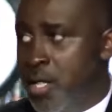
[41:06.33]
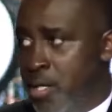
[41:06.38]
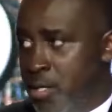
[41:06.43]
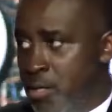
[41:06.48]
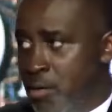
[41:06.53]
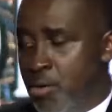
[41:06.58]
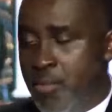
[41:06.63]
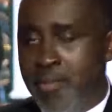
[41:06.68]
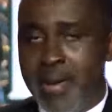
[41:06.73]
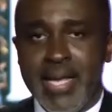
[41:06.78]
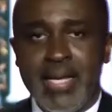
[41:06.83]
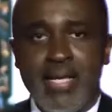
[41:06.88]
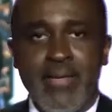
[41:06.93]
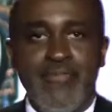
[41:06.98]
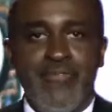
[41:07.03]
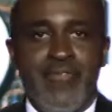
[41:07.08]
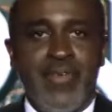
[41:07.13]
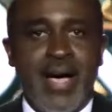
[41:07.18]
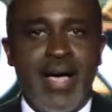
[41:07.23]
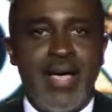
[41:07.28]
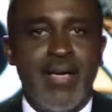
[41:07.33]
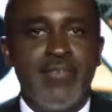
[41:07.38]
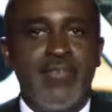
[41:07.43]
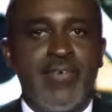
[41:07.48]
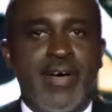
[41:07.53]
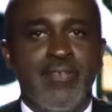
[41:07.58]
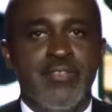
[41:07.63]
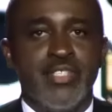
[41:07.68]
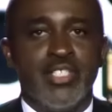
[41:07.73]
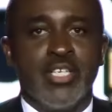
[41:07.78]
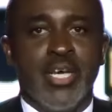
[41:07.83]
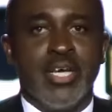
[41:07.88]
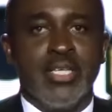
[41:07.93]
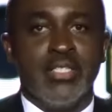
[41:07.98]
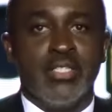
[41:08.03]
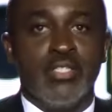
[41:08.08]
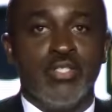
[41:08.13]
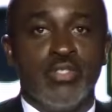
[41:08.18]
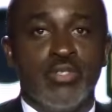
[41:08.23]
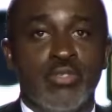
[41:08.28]
The remaining five have a
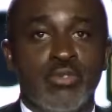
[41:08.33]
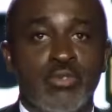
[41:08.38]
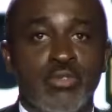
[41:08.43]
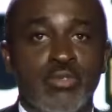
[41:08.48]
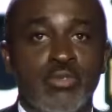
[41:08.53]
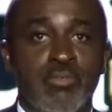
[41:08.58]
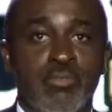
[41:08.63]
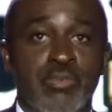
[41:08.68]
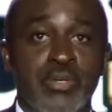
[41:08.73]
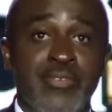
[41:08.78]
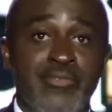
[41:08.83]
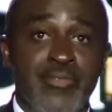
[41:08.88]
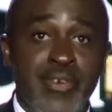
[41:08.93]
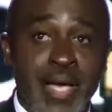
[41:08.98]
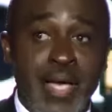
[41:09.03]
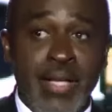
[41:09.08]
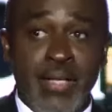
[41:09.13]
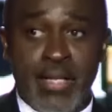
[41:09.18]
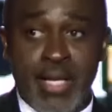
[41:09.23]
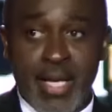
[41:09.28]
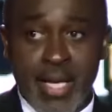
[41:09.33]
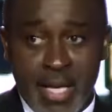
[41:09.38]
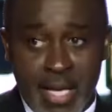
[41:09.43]
chance to prevail